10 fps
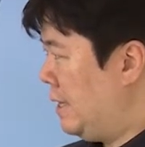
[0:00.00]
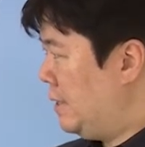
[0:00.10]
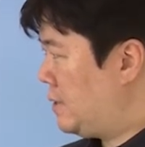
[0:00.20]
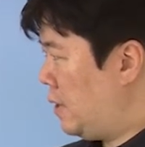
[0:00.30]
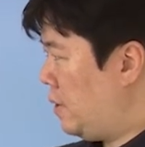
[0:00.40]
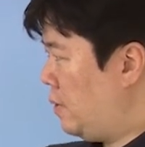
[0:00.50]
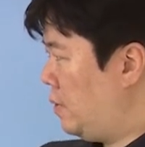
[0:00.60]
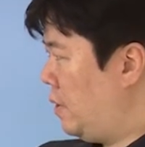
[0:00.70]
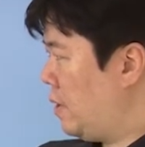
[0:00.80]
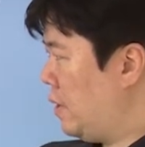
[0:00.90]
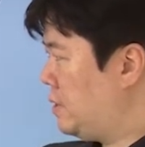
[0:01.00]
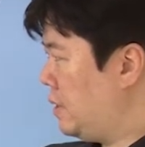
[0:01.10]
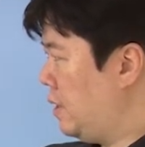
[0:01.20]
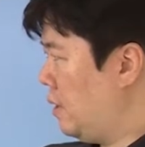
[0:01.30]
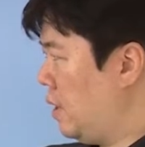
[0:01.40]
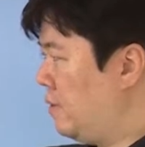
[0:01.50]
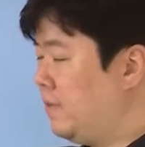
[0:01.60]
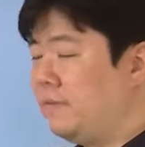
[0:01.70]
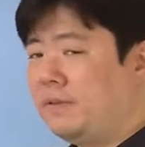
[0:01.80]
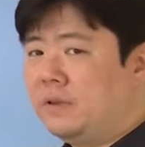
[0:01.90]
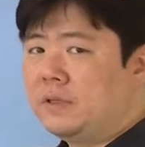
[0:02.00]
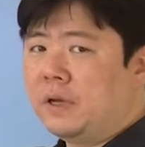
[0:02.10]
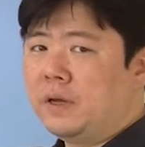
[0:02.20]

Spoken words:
So you're going to see a lot of different